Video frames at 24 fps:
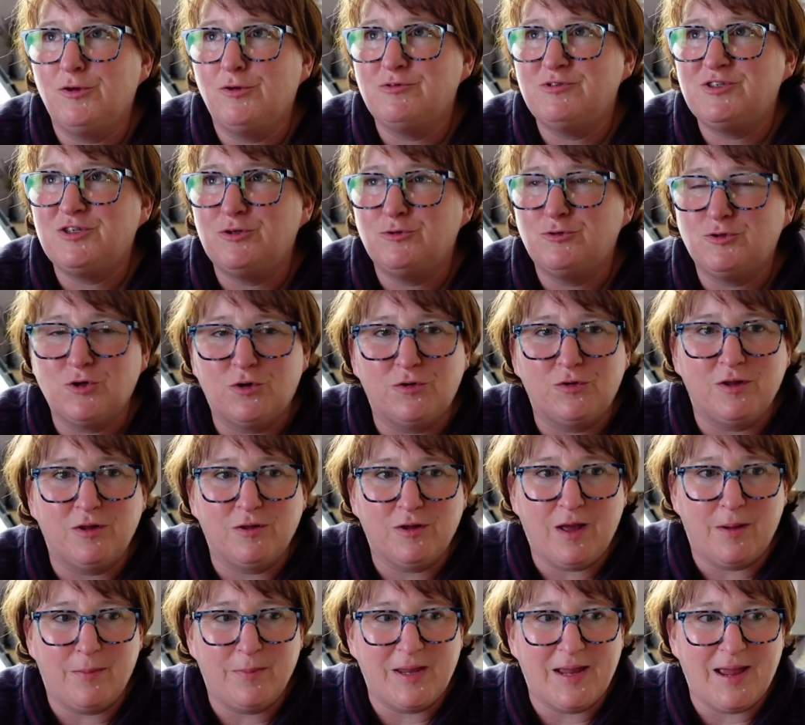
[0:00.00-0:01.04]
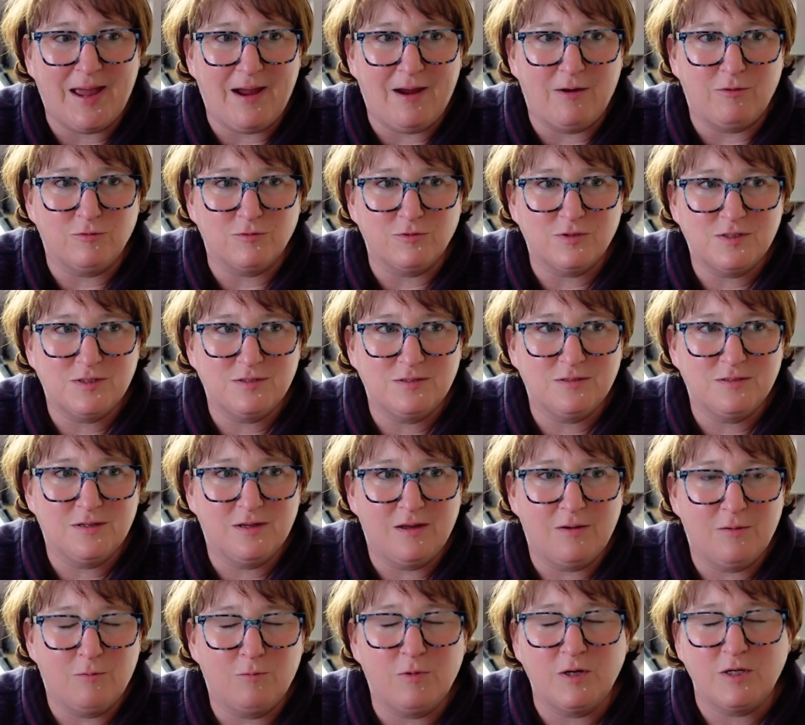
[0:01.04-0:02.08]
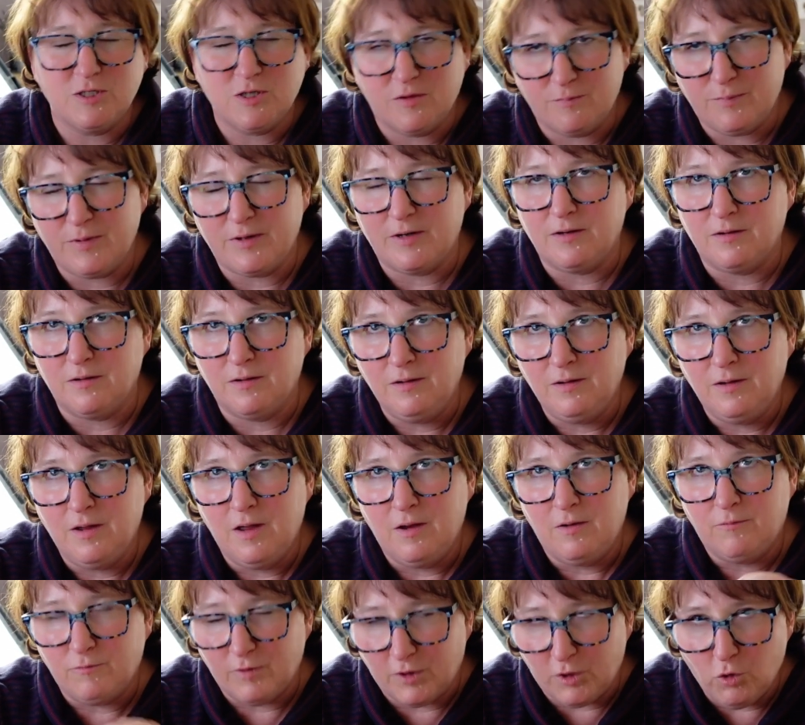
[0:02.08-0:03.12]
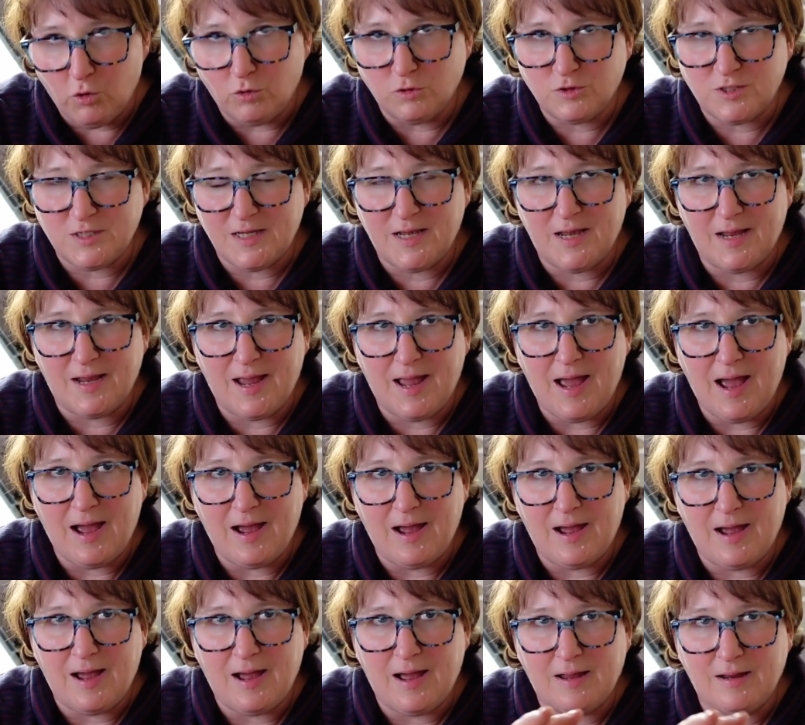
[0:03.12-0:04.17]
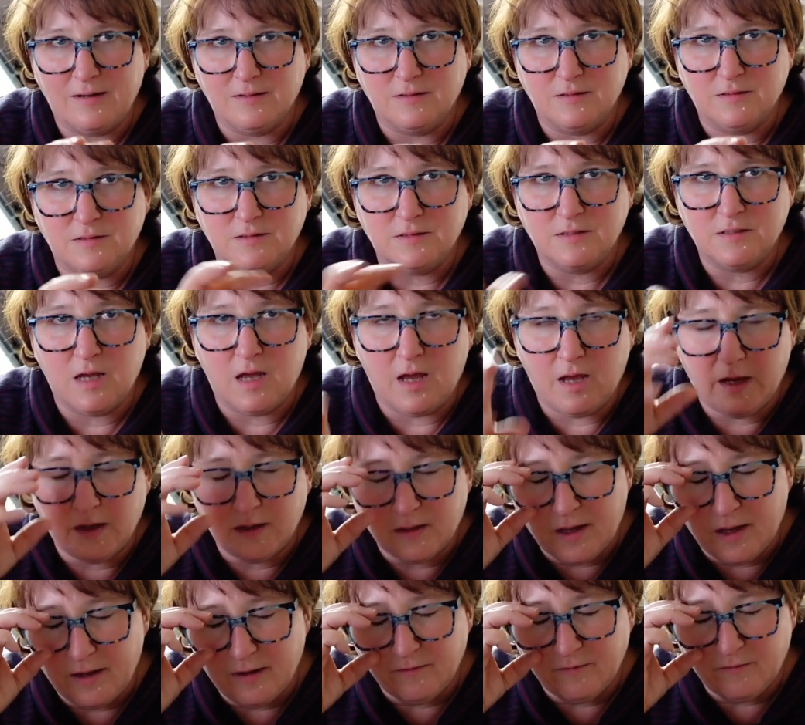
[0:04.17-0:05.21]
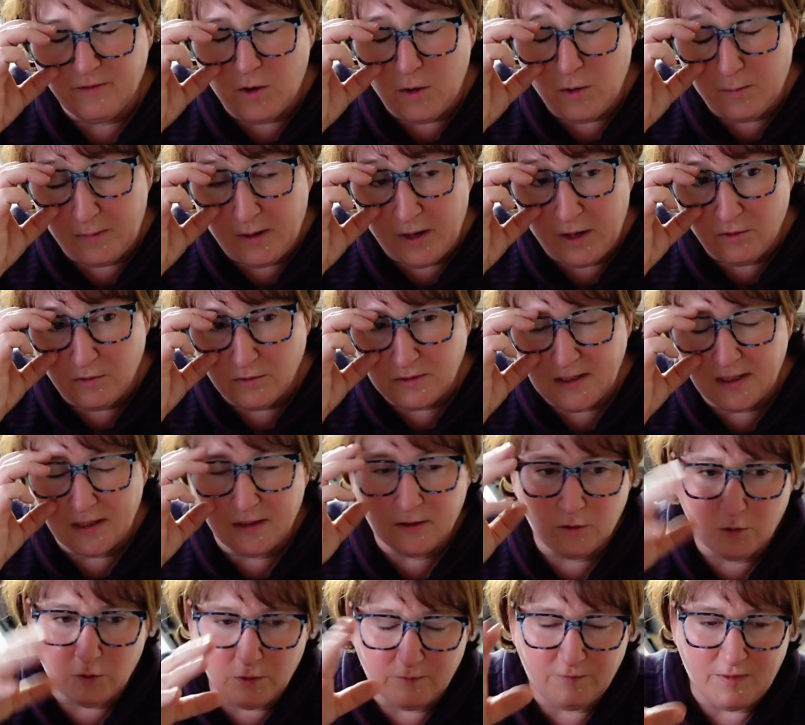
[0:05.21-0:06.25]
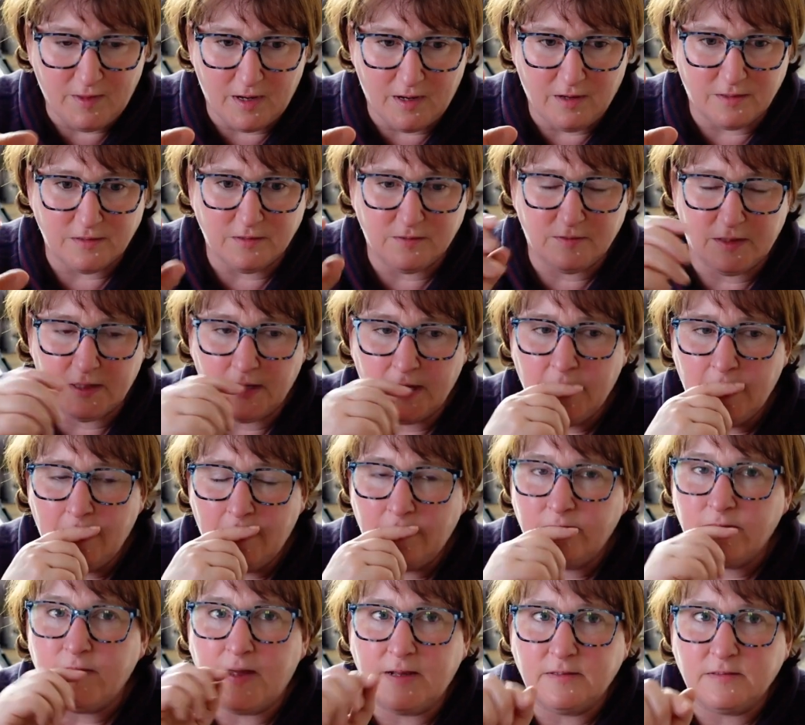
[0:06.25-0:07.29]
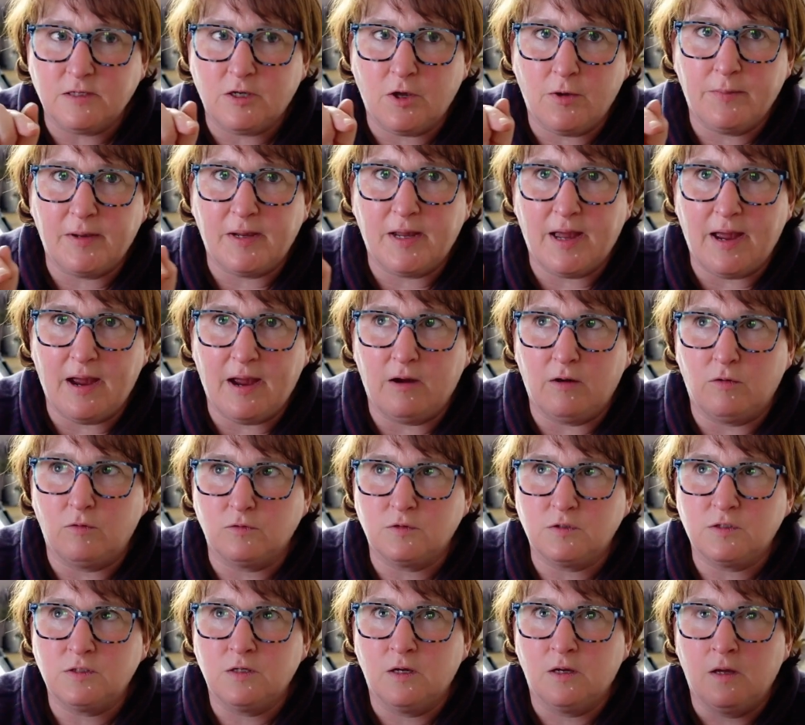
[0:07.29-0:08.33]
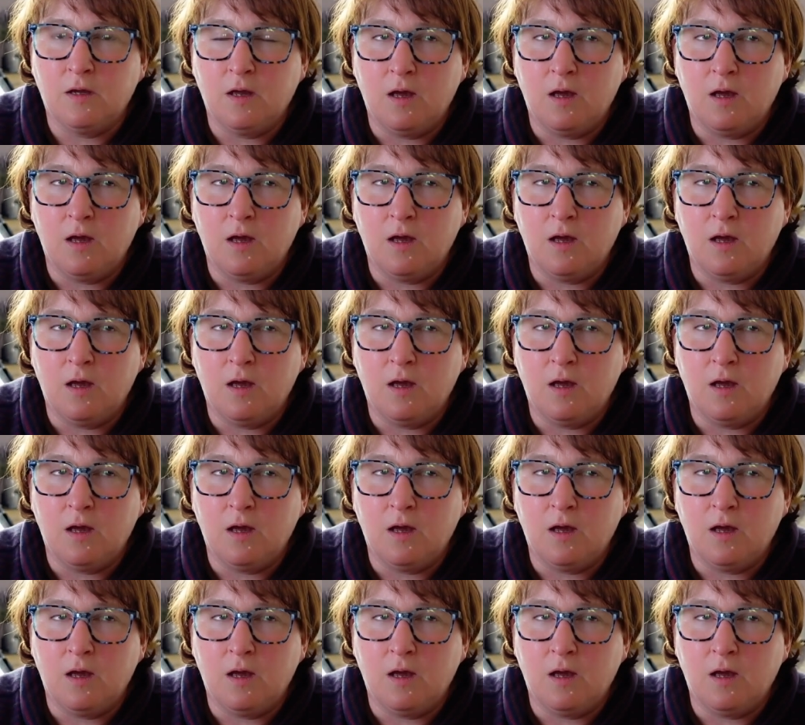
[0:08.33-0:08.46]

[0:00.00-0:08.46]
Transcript: tutorial coming out, which I've been recording and kind of uploading and all of that kind of thing. That's coming out.